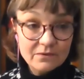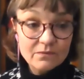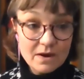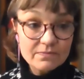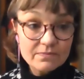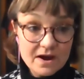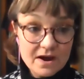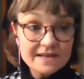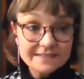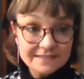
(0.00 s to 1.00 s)
What
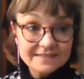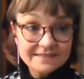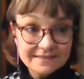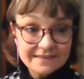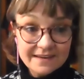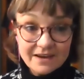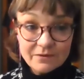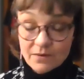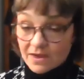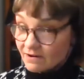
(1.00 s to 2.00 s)
price?
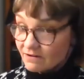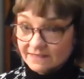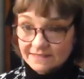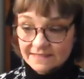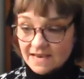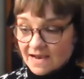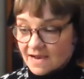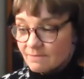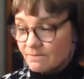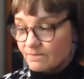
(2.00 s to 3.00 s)
Whether it's,
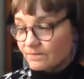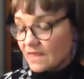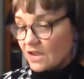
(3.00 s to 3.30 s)
um,